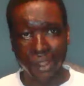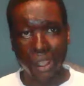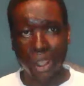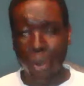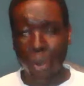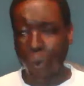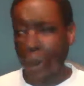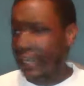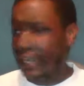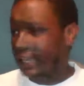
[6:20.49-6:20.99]

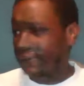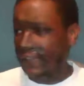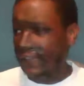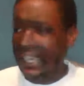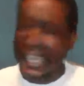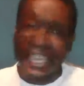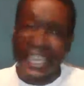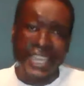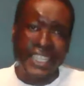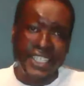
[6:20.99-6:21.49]
What if
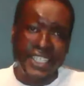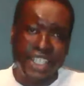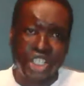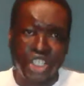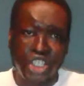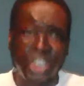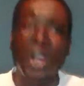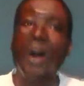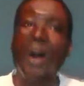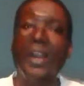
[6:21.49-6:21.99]
he is
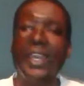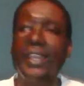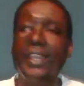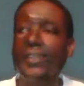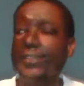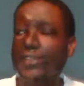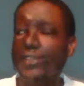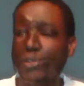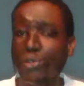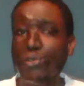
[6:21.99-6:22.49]
jogging
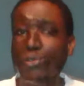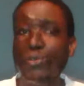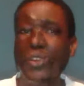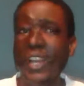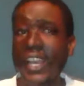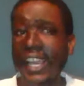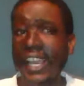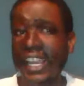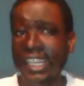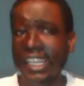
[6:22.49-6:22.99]
through
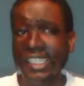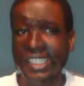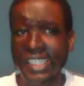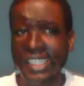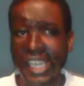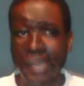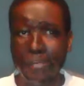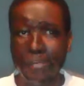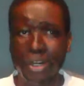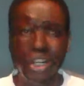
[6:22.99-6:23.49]
his
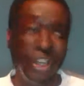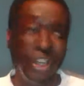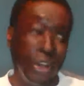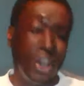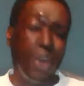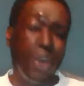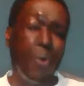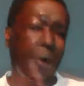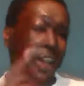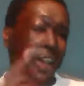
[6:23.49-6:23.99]
neighborhood?
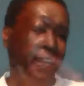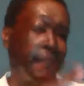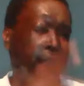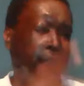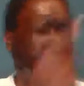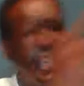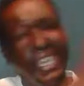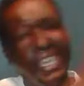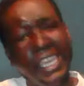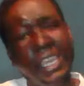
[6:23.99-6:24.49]
What if
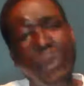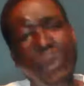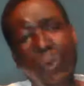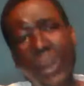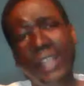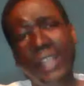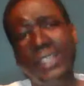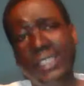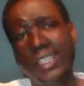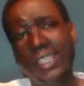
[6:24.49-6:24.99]
he
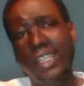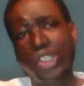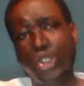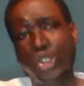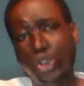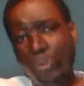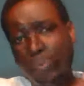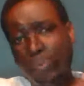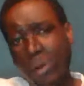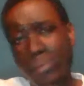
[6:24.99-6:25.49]
went to a
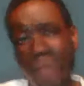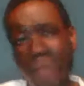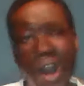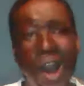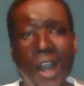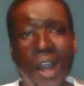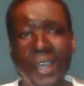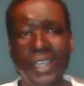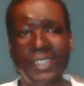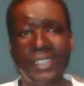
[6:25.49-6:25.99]

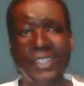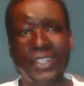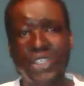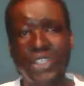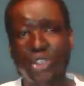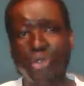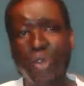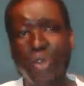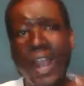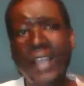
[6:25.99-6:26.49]
supermarket and
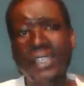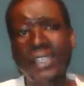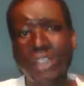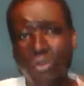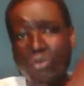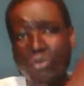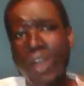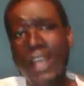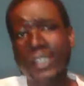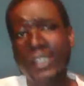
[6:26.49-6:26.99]
tried to
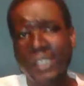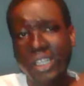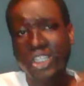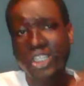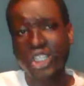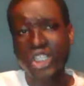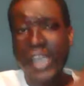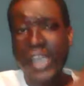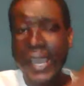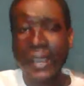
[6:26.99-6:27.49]
write a
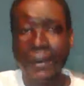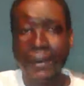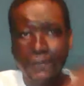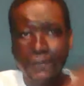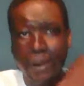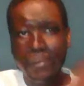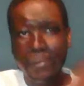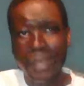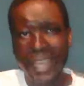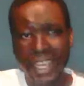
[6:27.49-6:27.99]
check
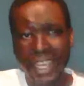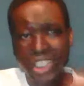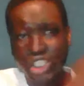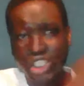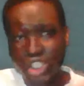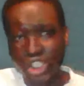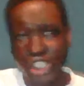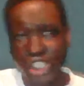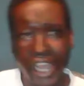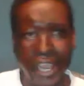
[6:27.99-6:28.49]
from
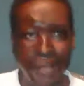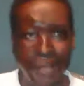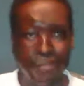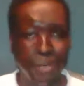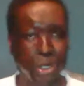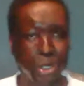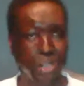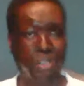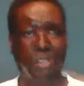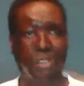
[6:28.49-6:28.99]
his
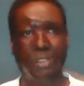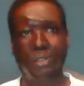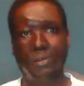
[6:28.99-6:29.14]
checkbook?